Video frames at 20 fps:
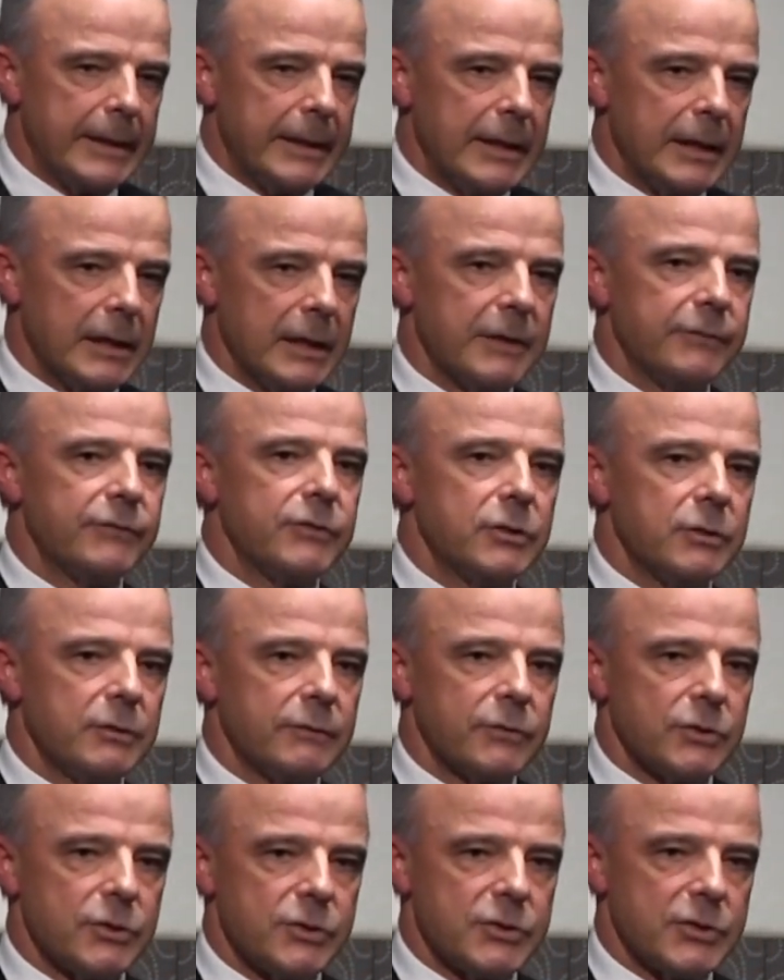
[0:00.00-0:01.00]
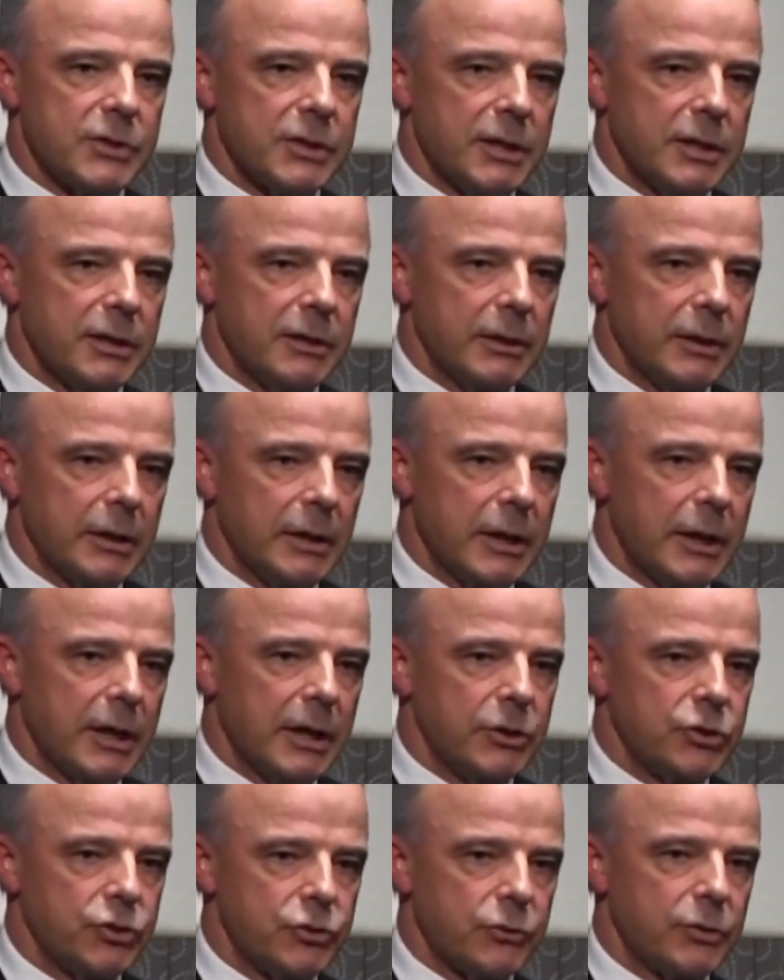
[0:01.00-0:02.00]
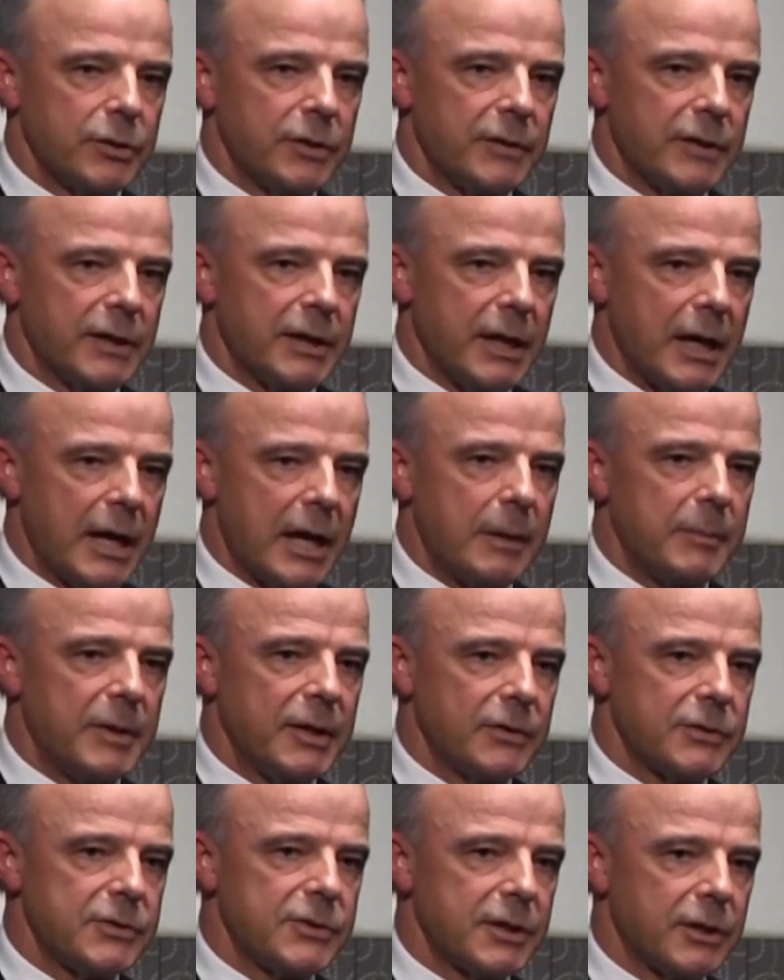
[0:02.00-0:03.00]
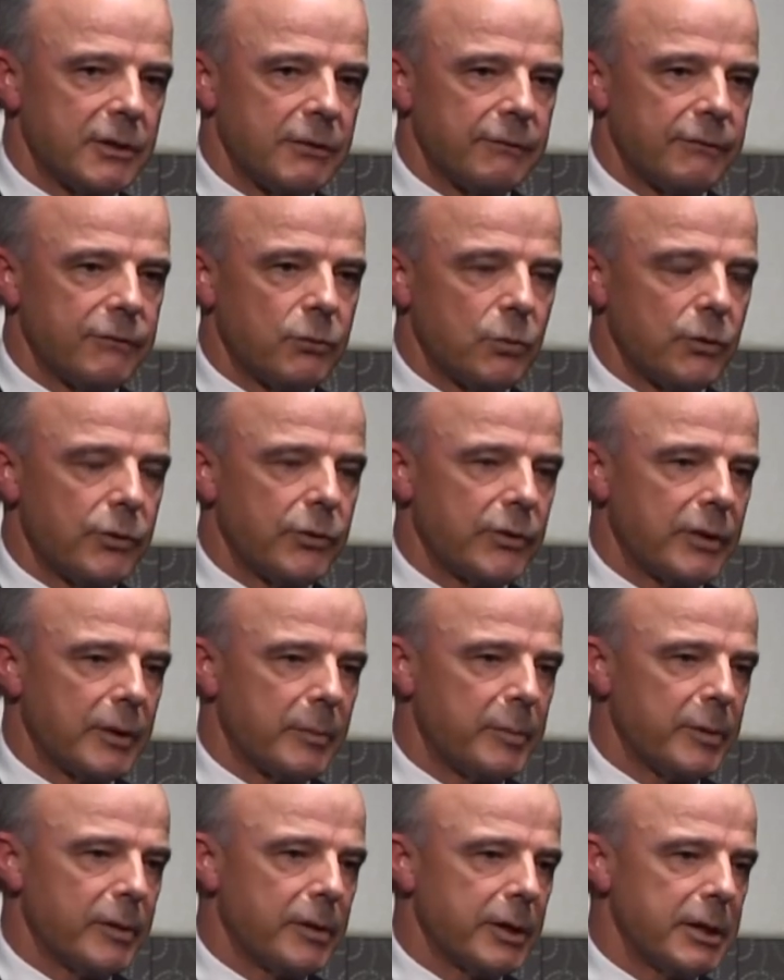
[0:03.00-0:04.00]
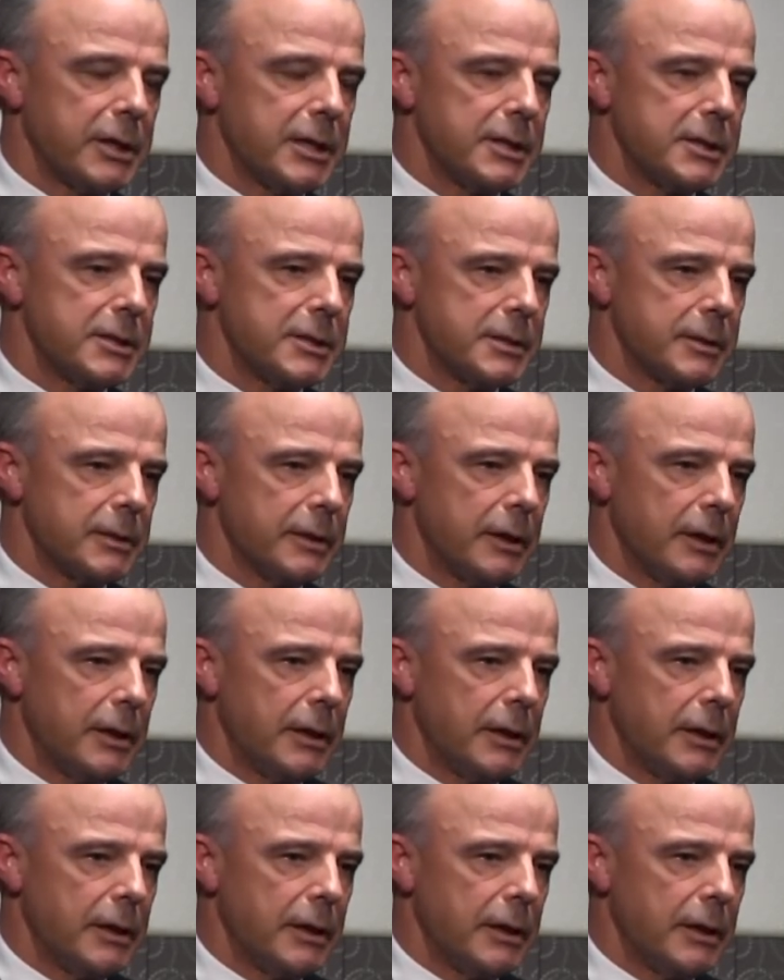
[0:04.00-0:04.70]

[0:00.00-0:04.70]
He left university and joined the Army, the 2nd 4th Pioneers.